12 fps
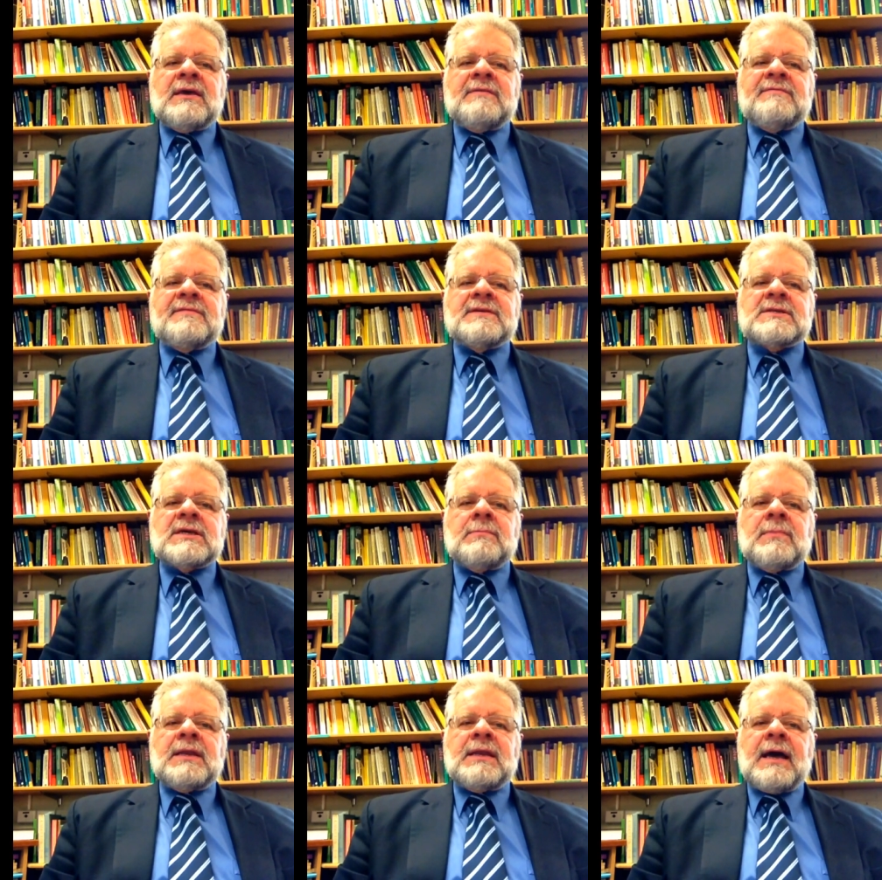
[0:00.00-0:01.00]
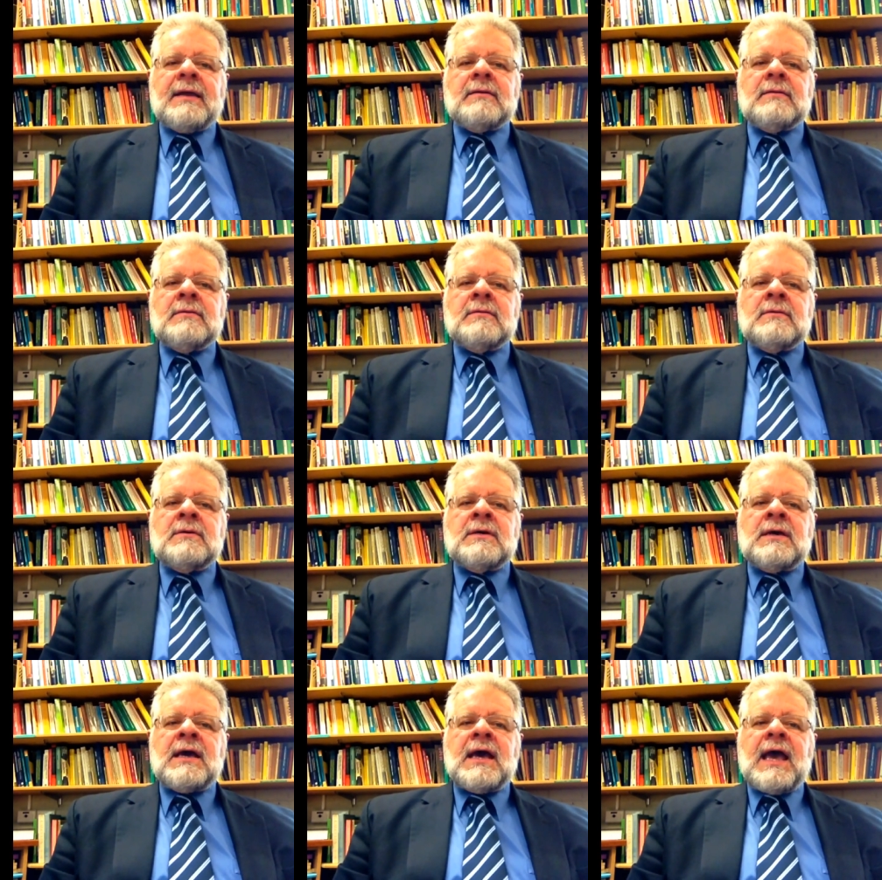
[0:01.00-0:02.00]
If this can be done,
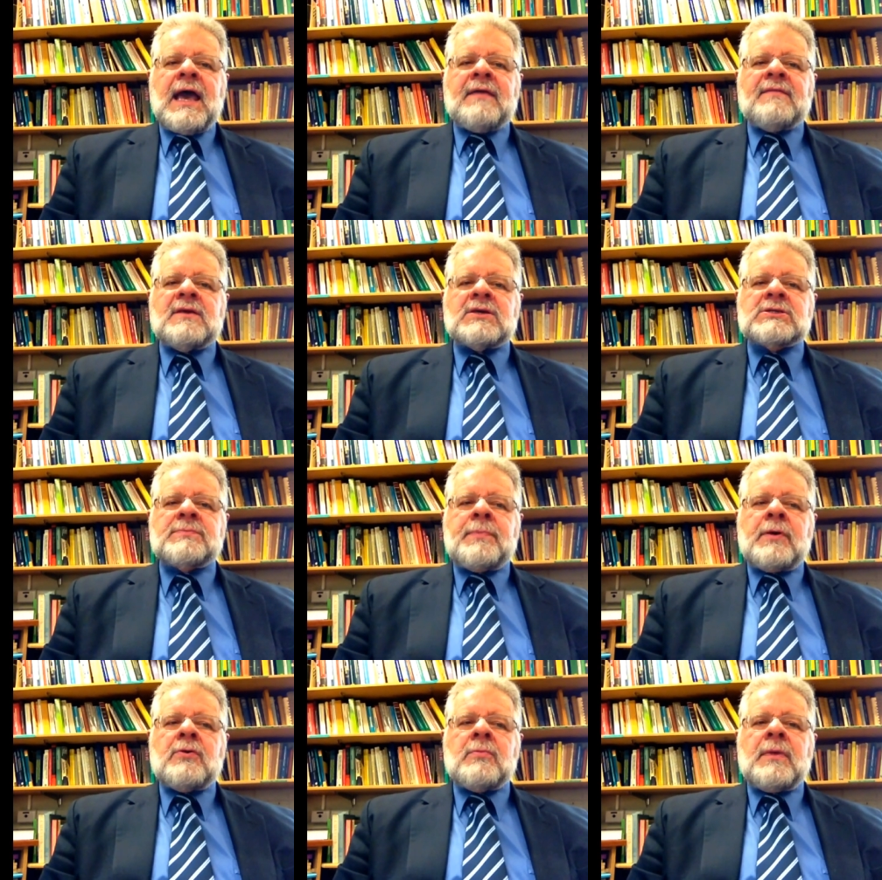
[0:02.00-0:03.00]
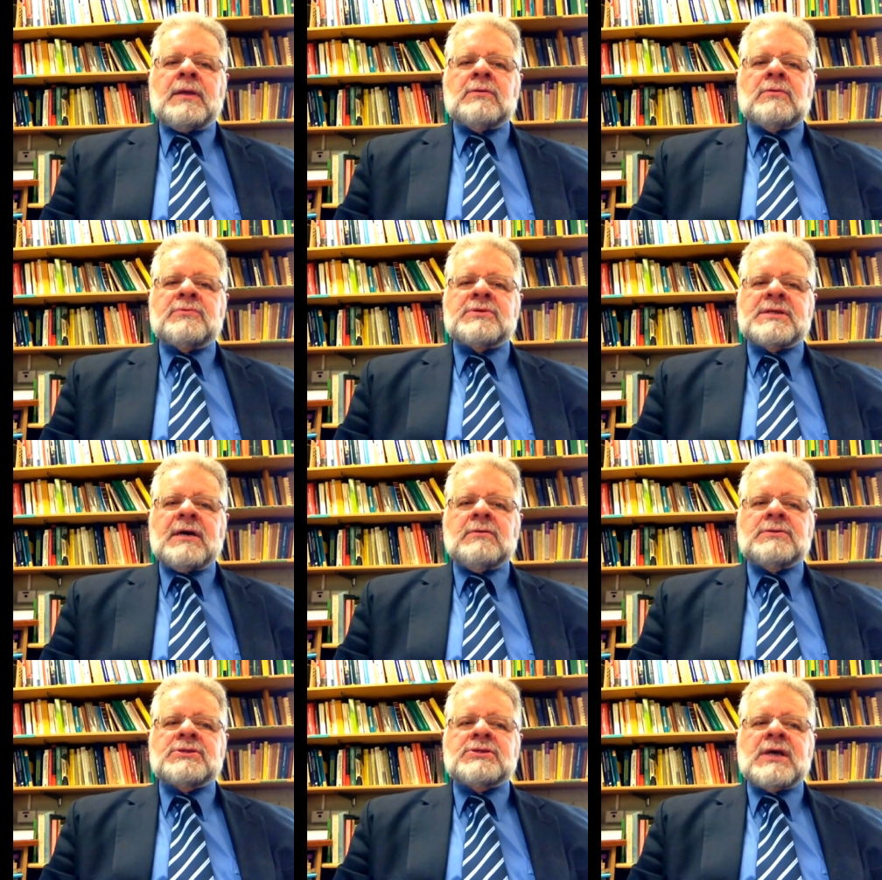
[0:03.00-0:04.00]
and the experimental
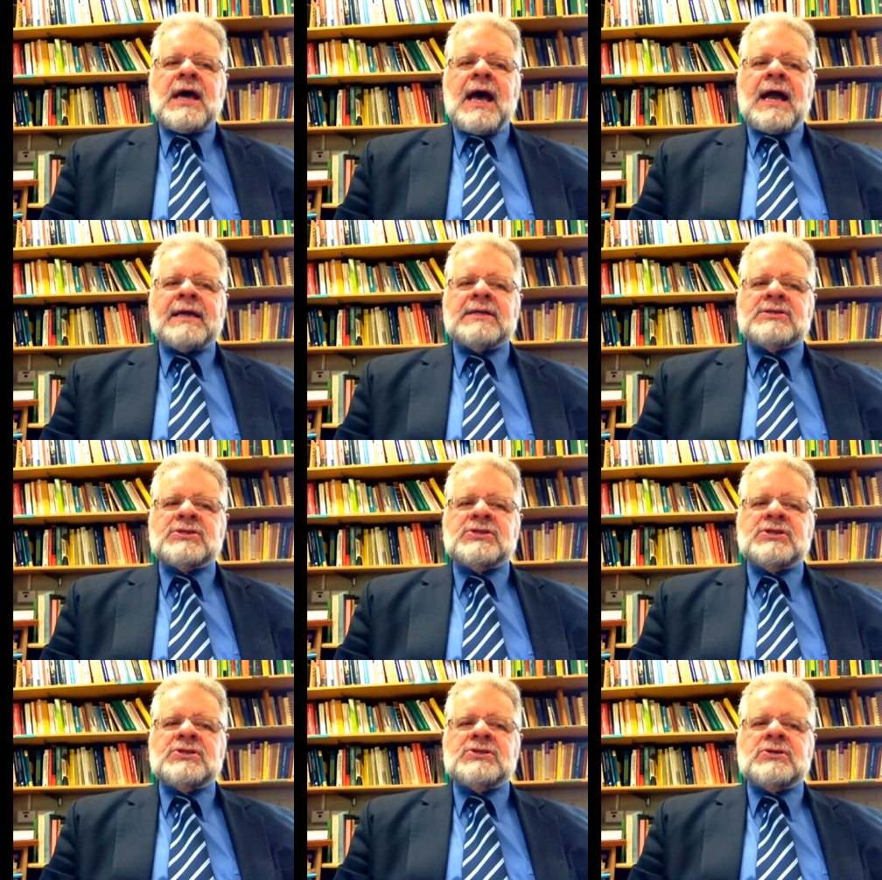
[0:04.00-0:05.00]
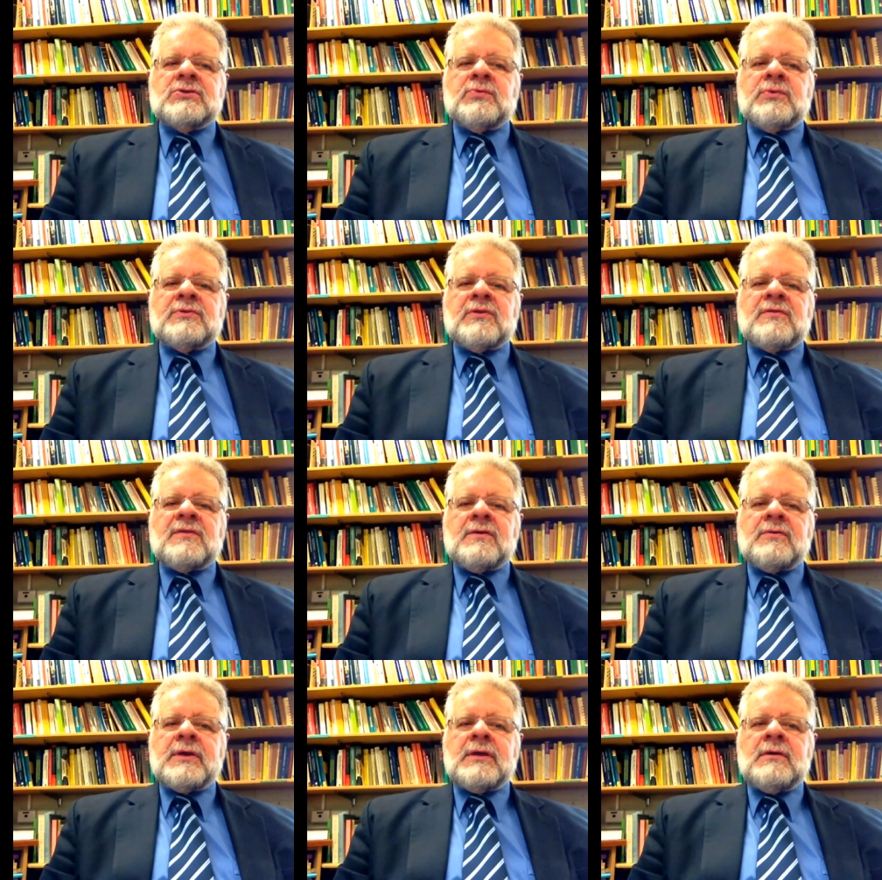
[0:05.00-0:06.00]
results are consistent with the
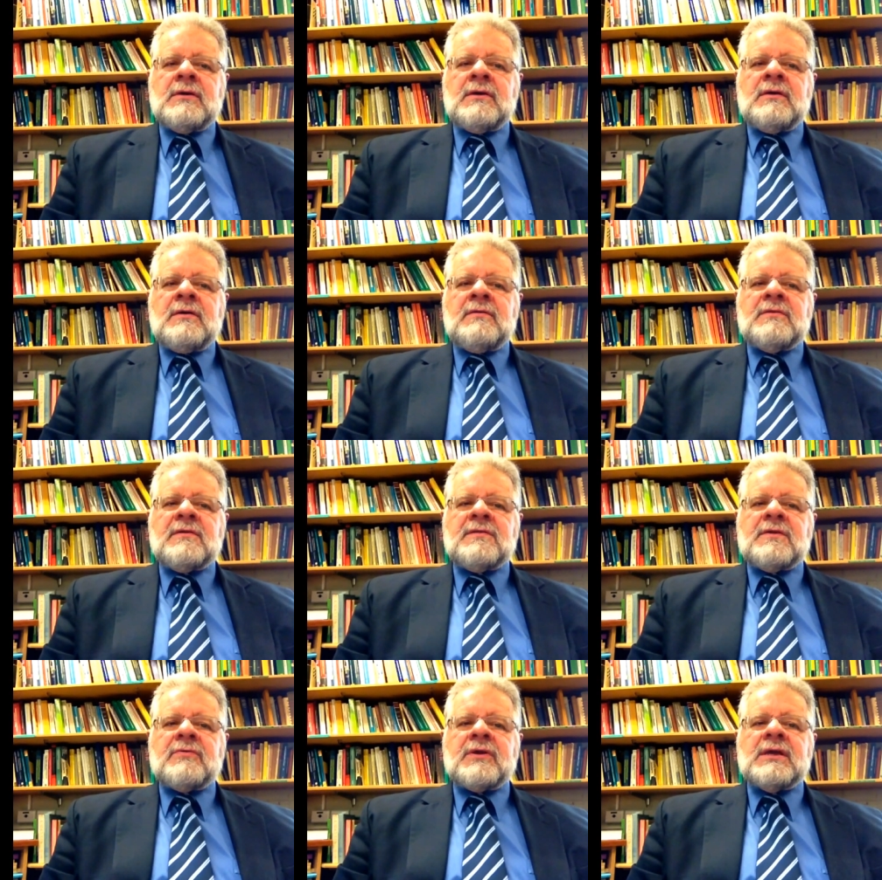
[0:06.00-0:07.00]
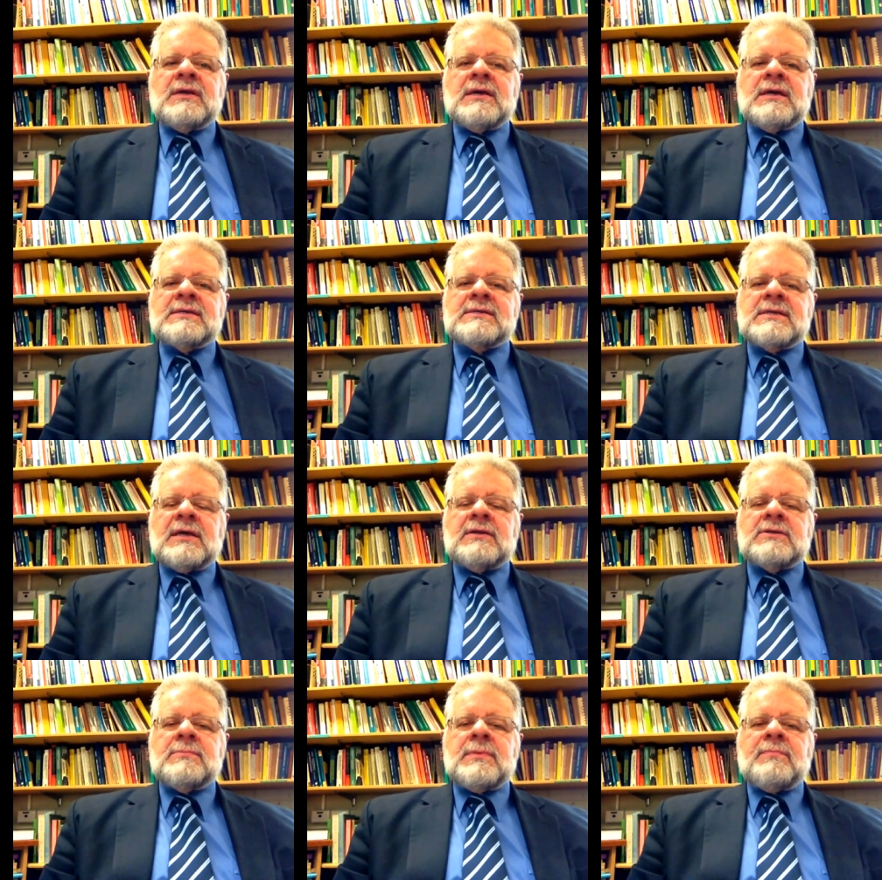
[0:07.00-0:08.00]
theory is
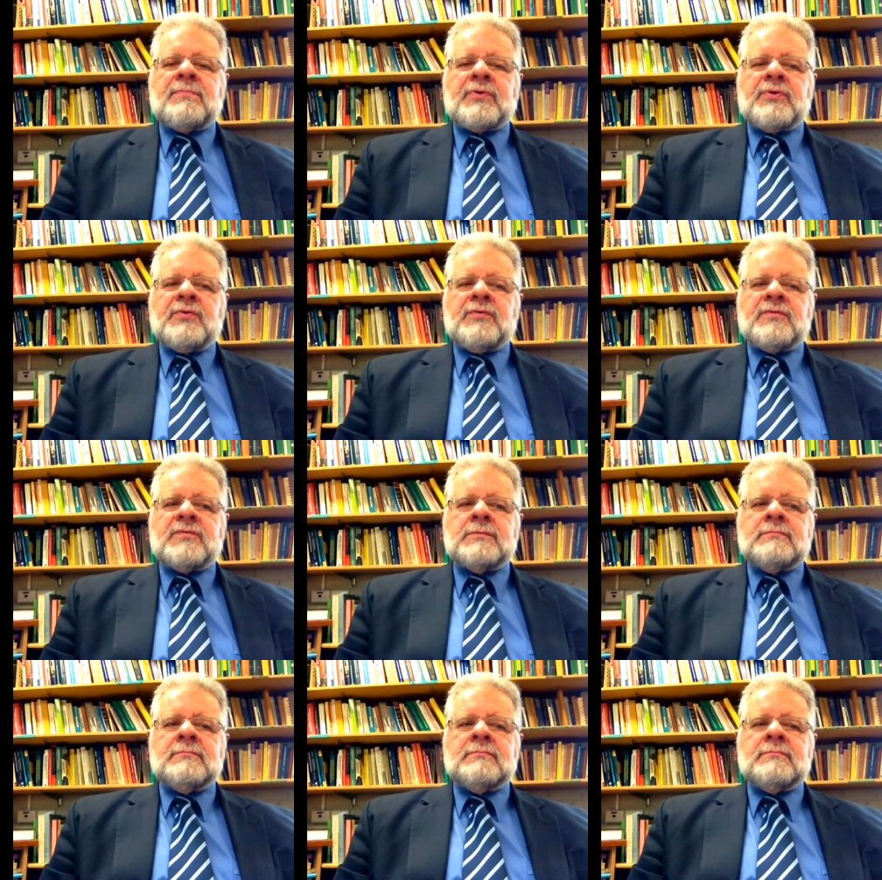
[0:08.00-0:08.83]
said to be proved.